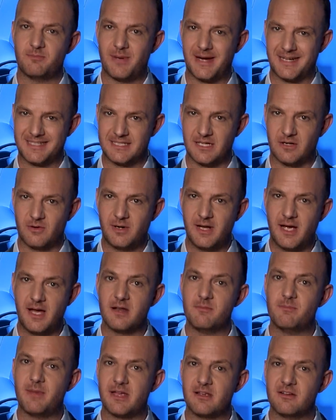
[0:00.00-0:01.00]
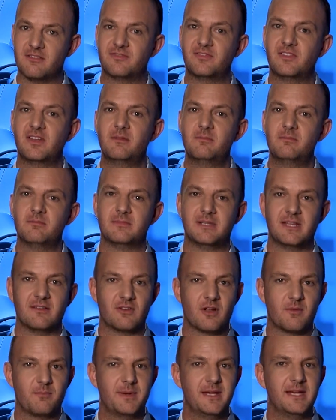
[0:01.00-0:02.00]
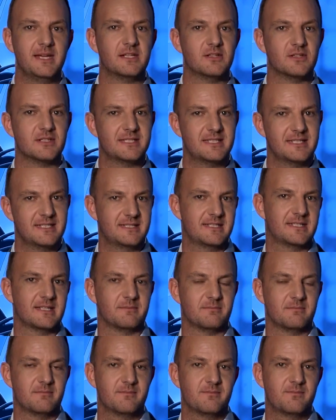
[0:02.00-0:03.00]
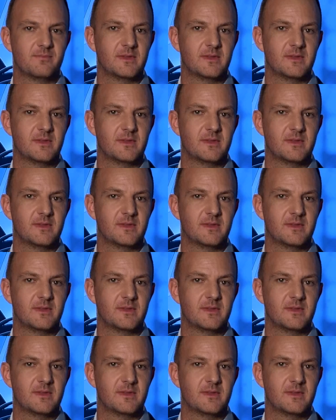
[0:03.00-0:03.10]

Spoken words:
bacteria and biofilm developing in the system.